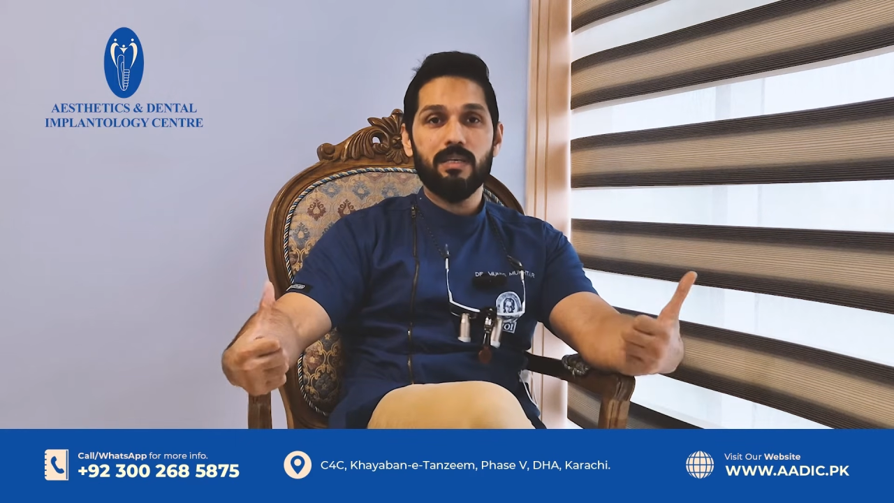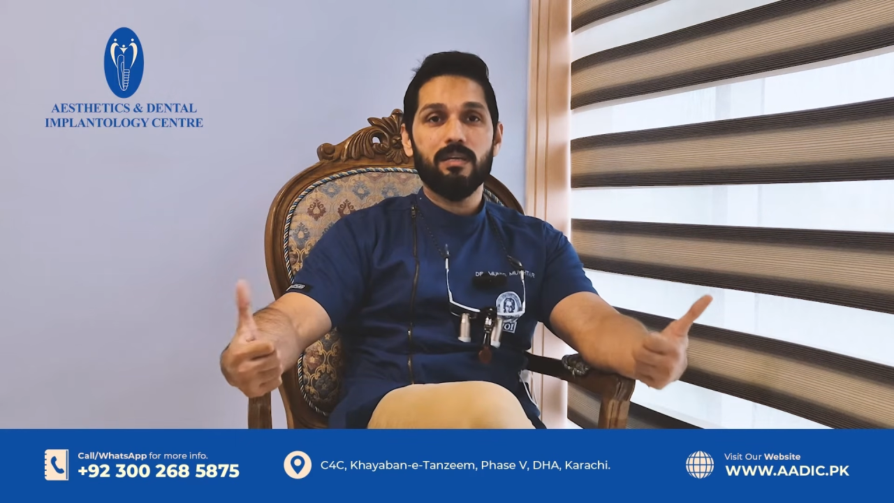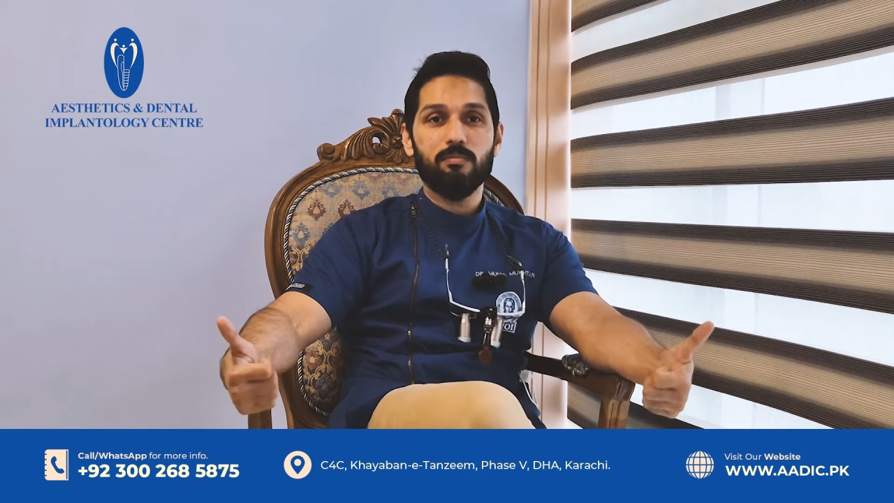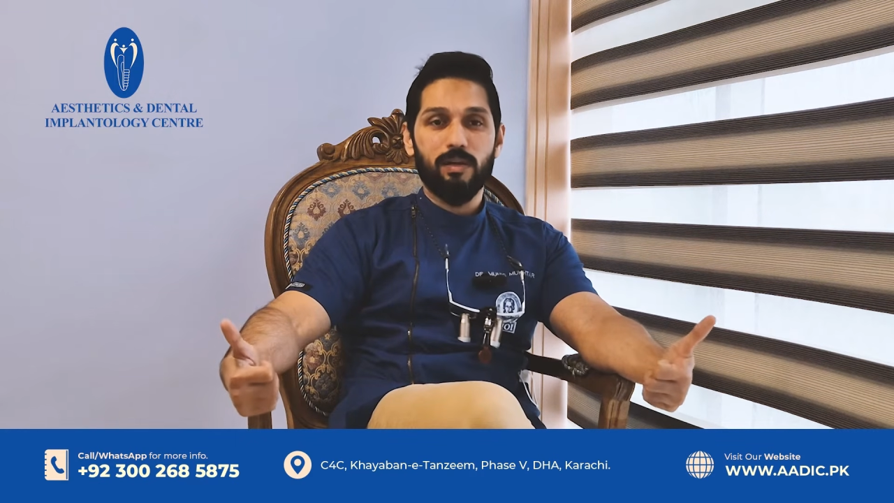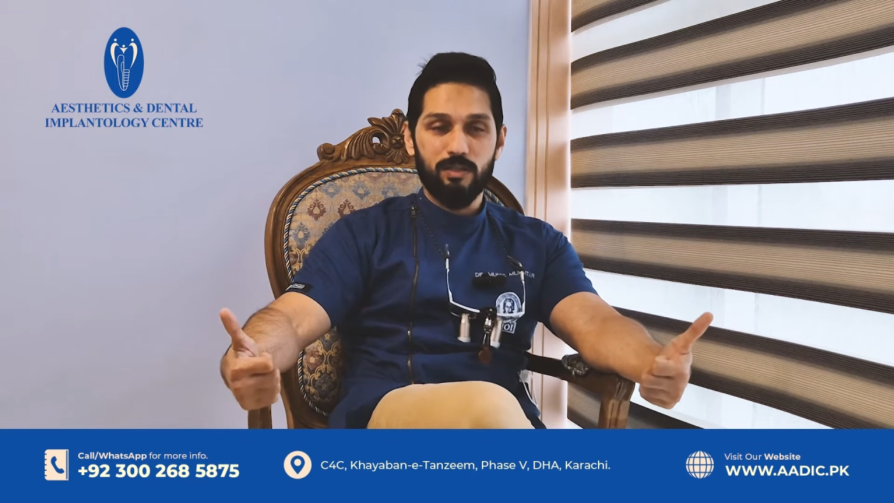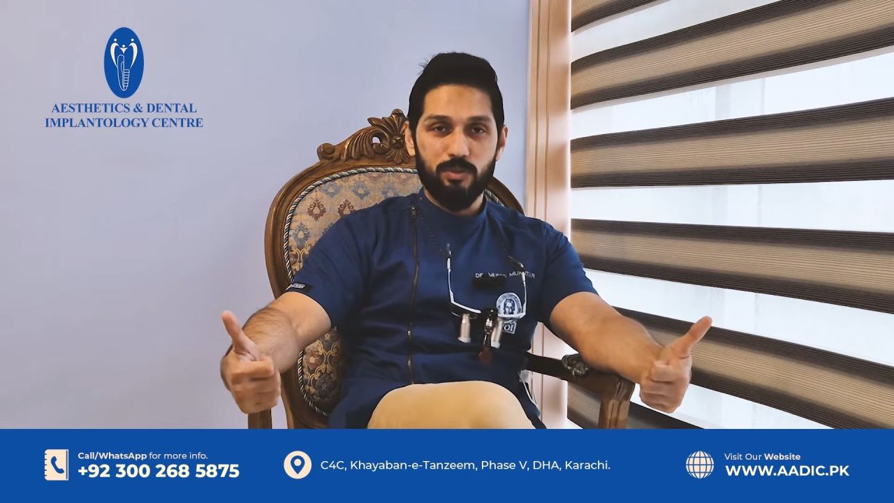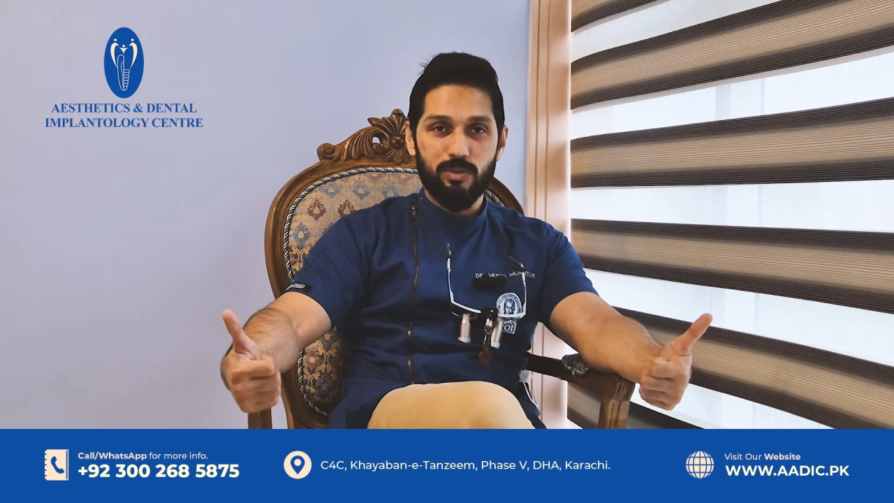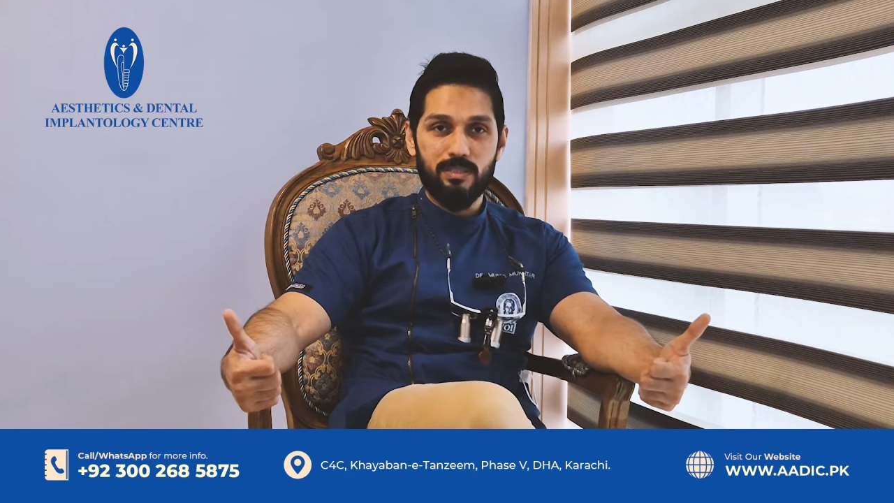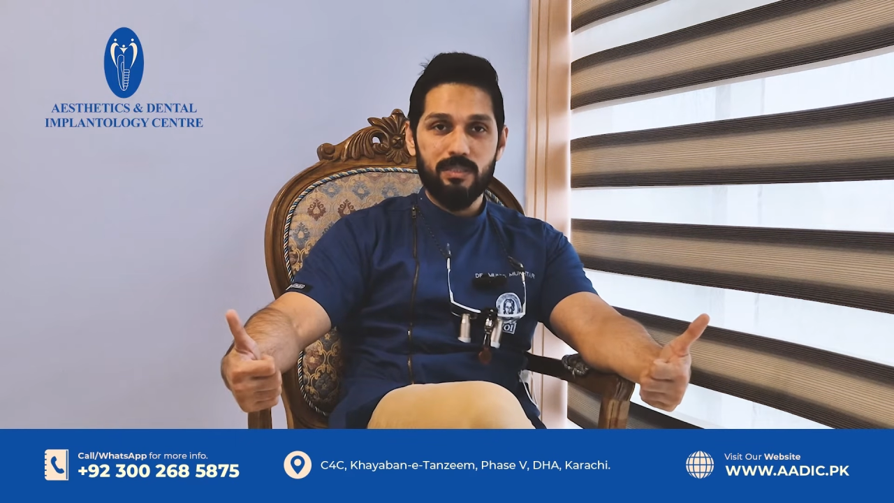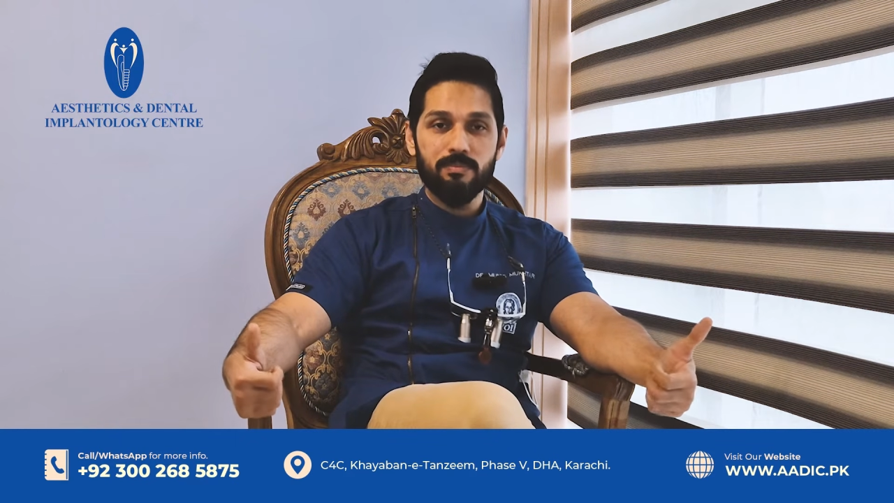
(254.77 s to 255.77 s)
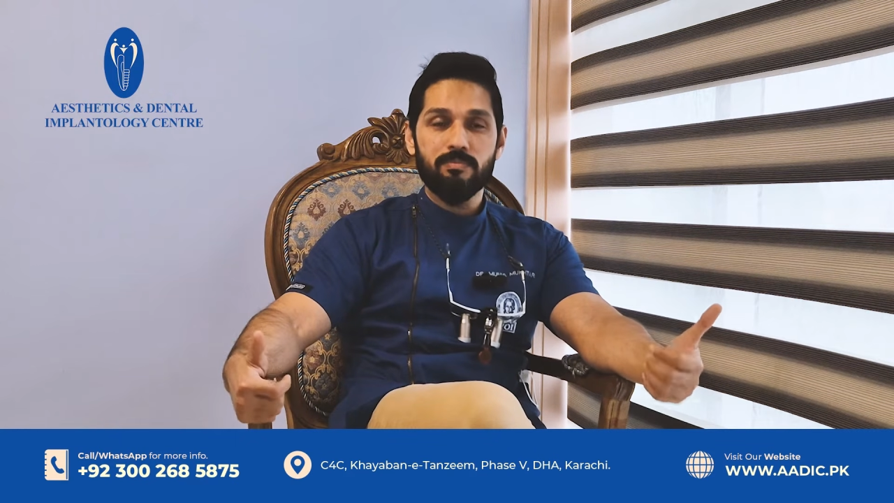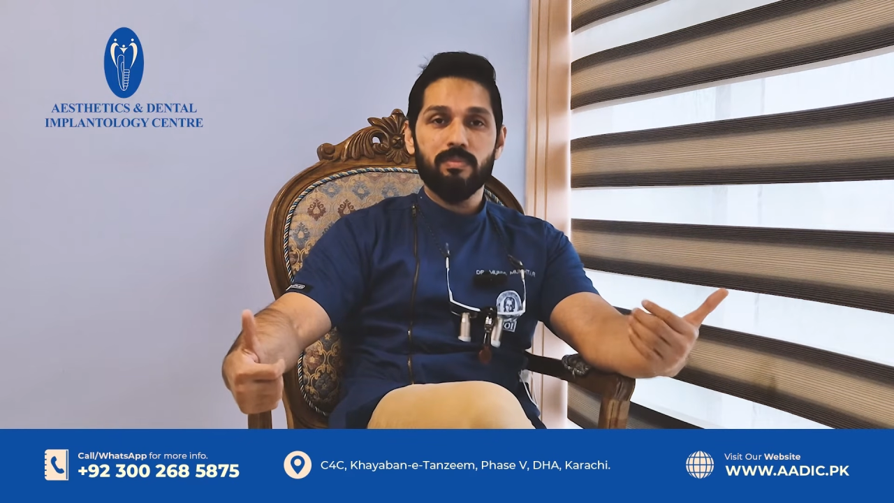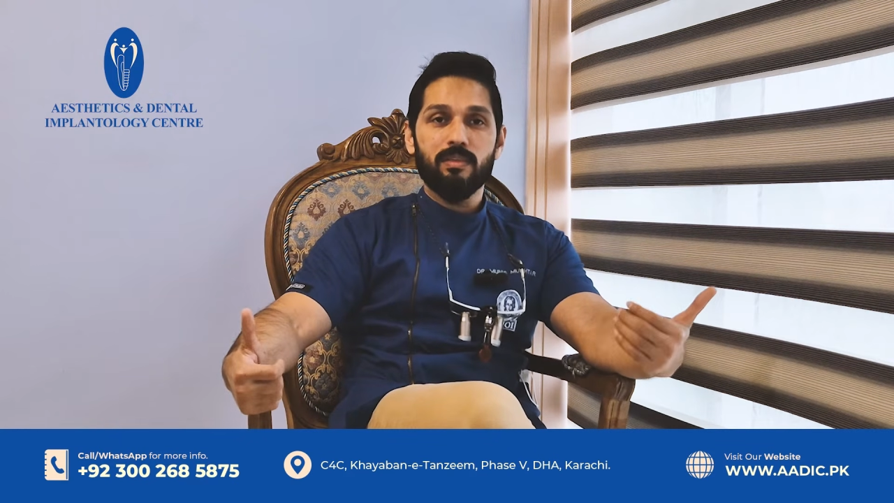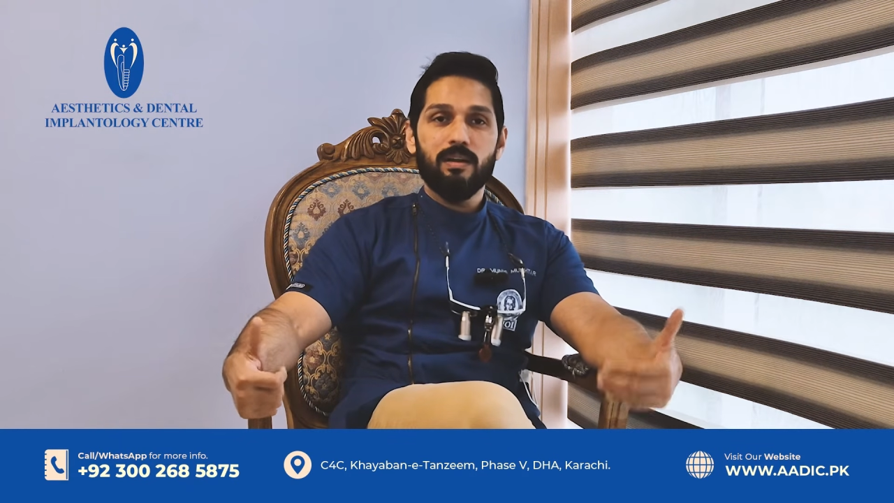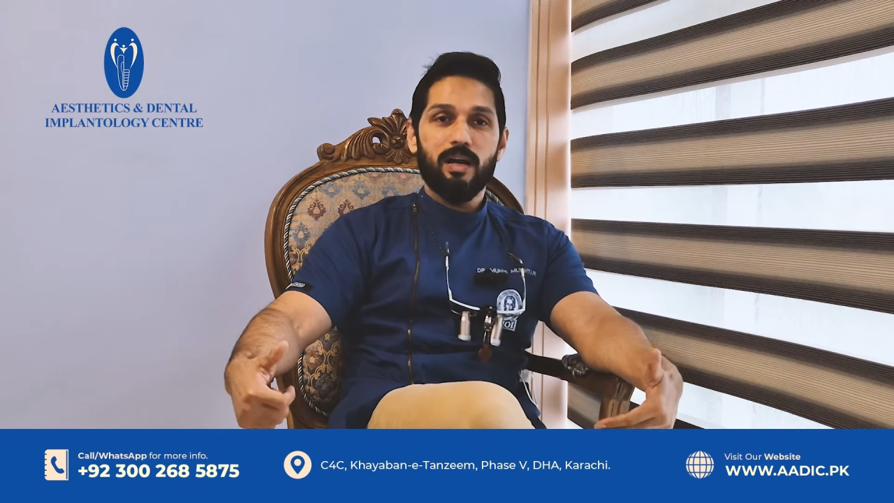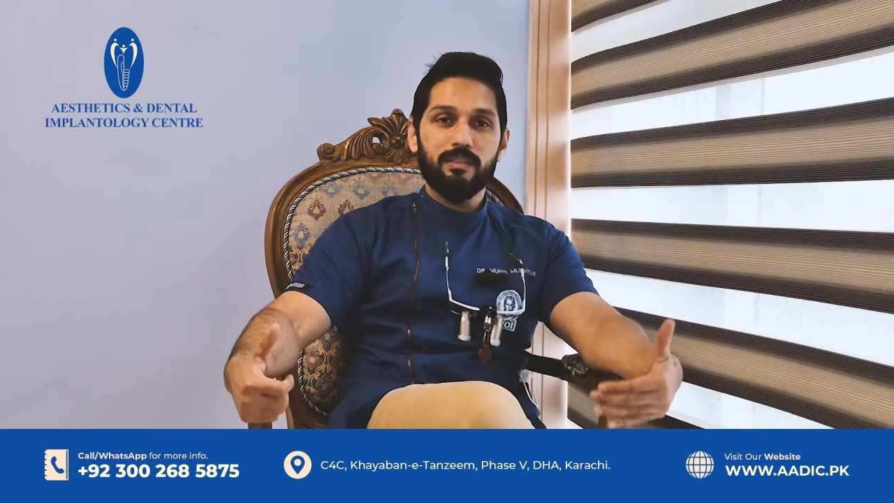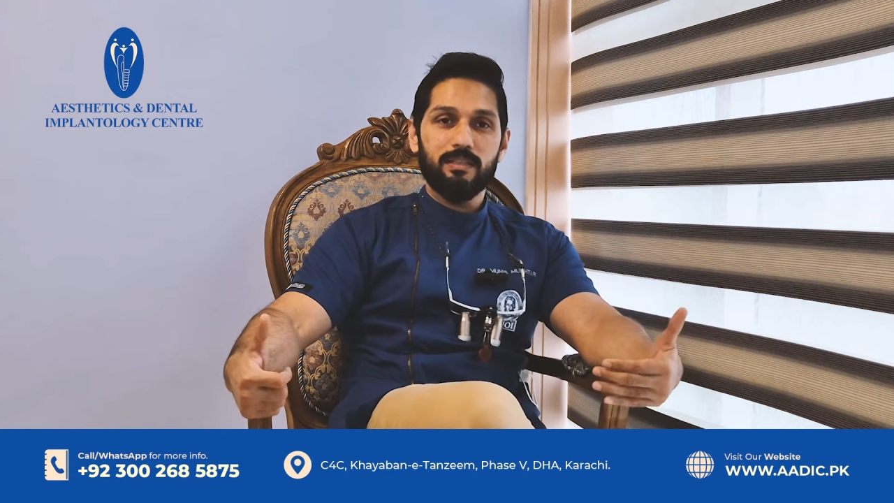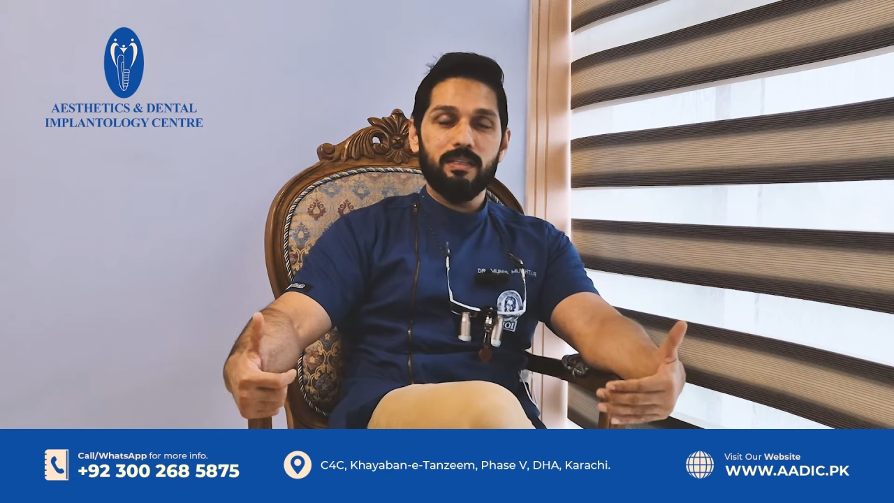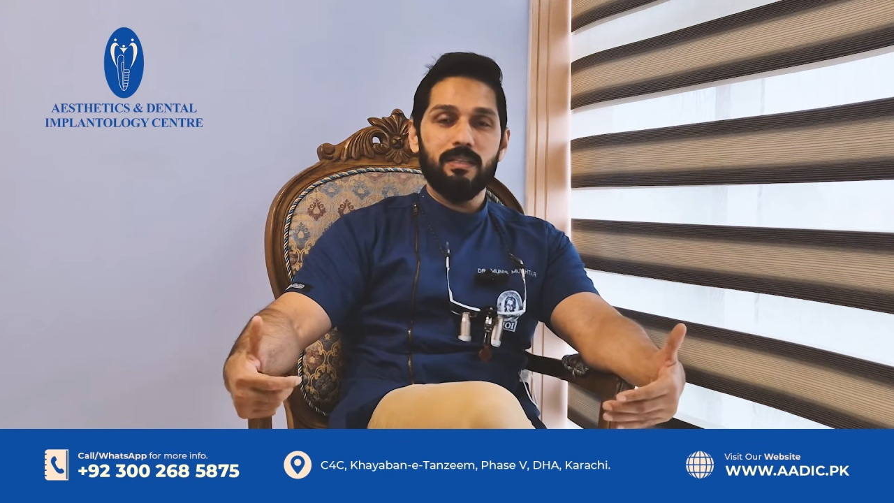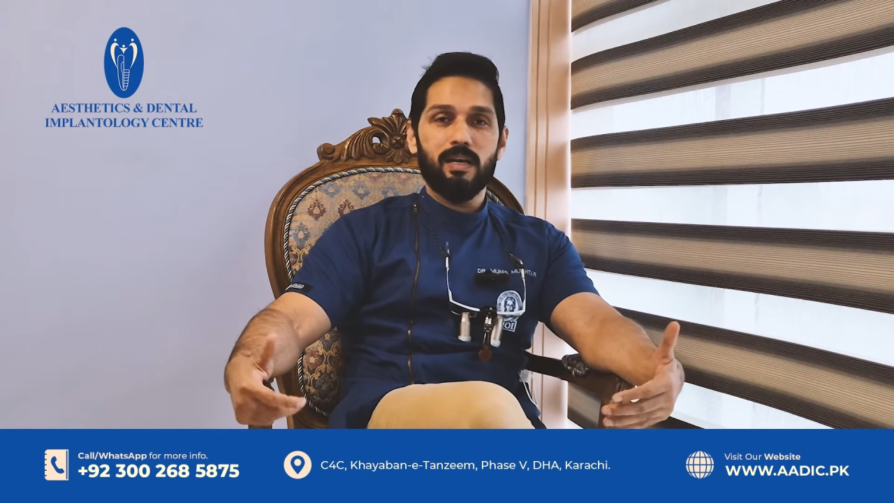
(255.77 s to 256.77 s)
and implantology. Other
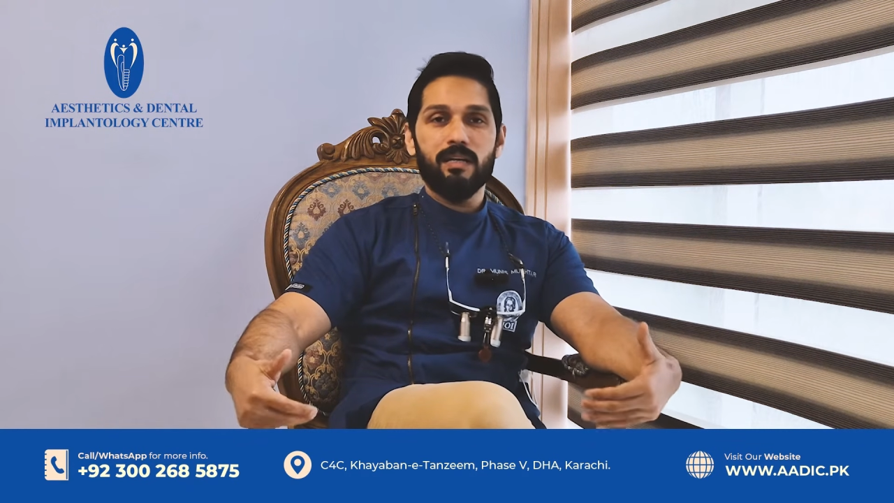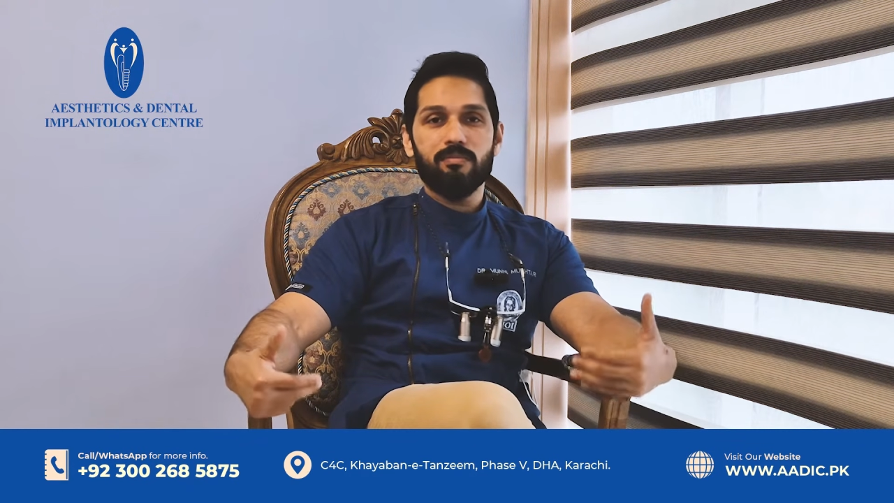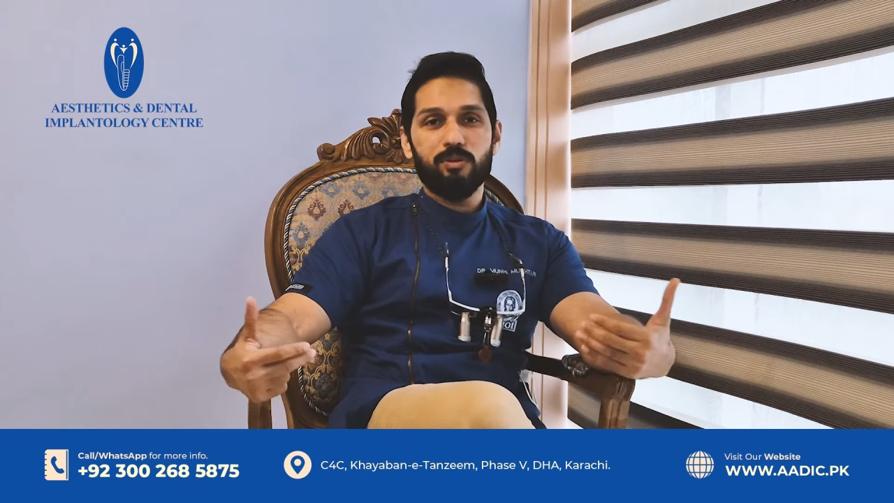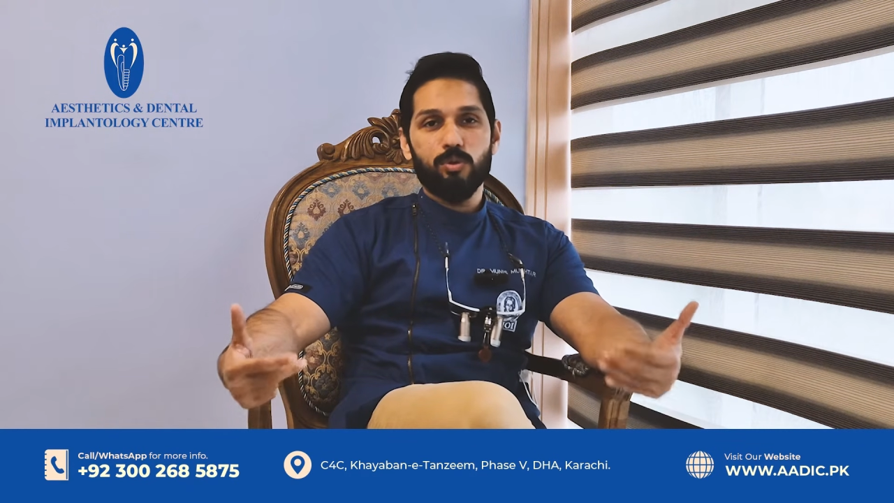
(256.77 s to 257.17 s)
than that, we